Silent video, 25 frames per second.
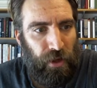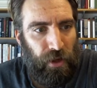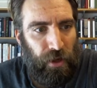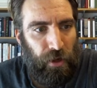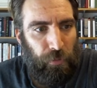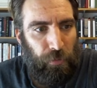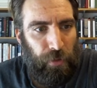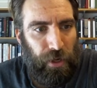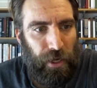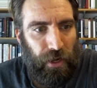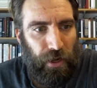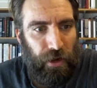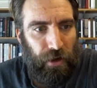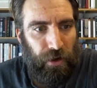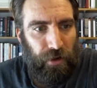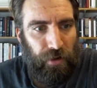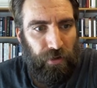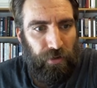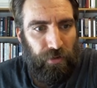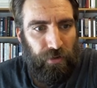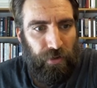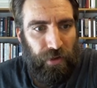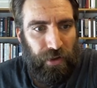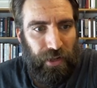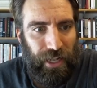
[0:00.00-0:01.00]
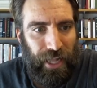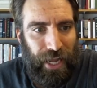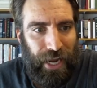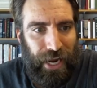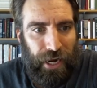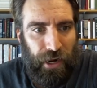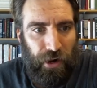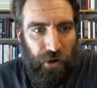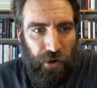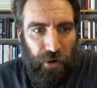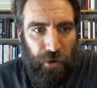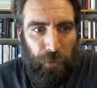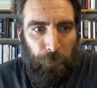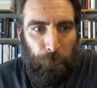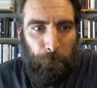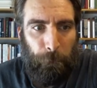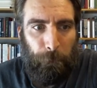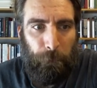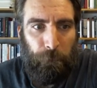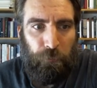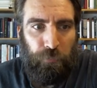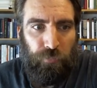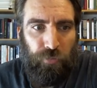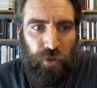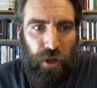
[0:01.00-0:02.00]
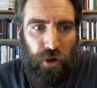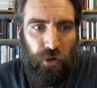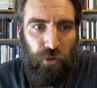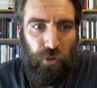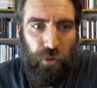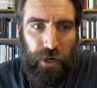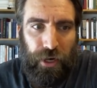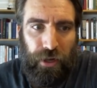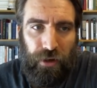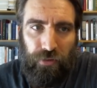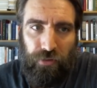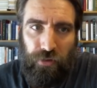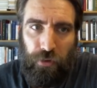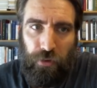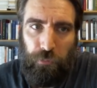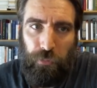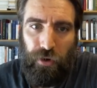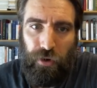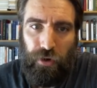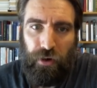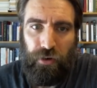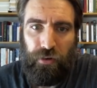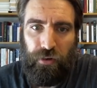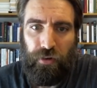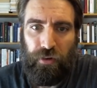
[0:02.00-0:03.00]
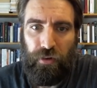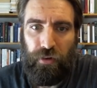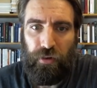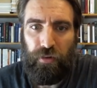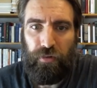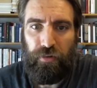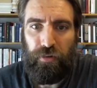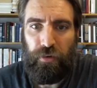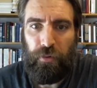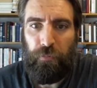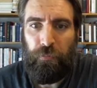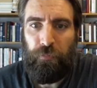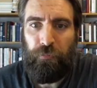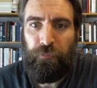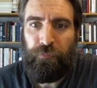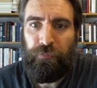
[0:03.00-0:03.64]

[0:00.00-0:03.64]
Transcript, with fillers: because later, critics of mercantilism,